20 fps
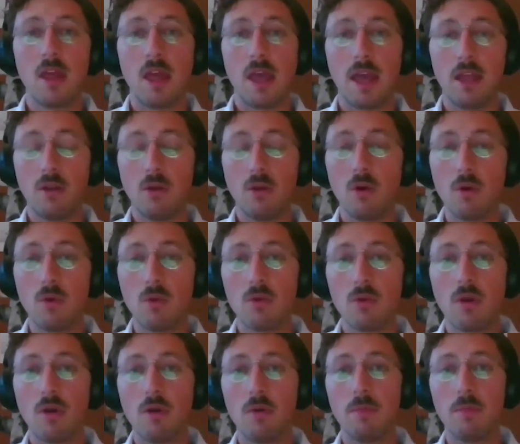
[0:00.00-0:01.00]
And
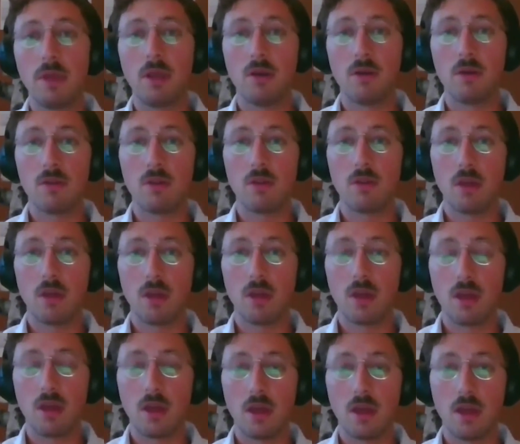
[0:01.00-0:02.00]
also because
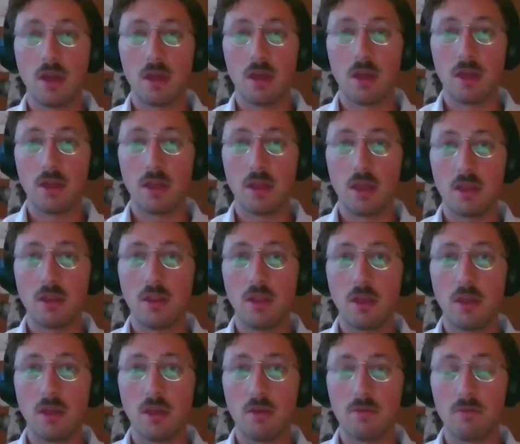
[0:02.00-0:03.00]

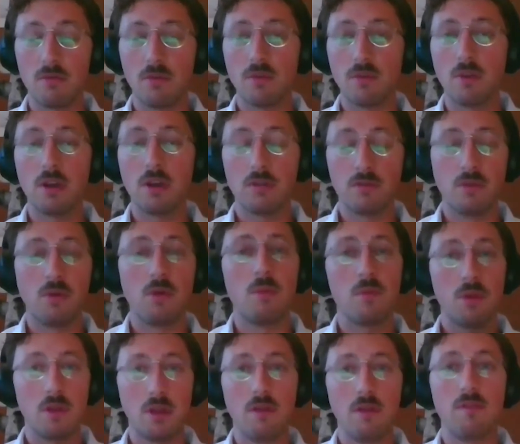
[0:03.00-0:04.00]
the target
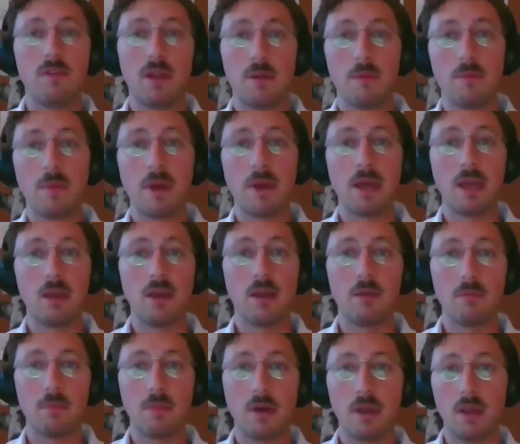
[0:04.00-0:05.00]
volumes are developed by
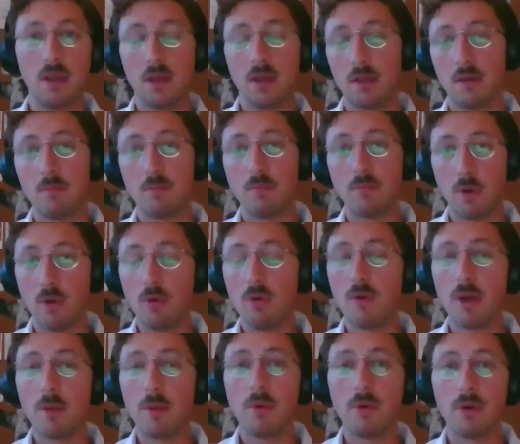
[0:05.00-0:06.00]
a
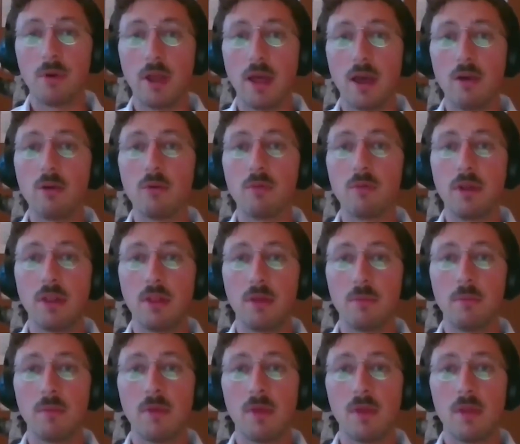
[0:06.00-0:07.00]
program or an
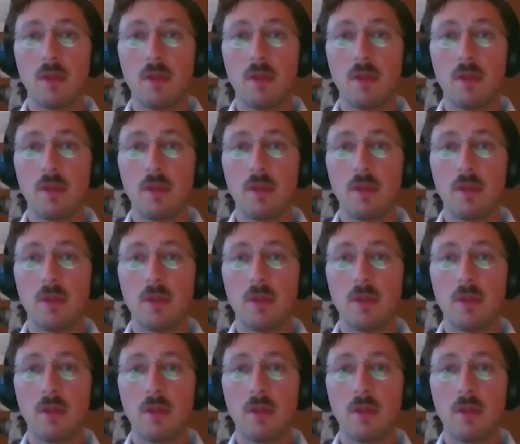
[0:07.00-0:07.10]
algorithm,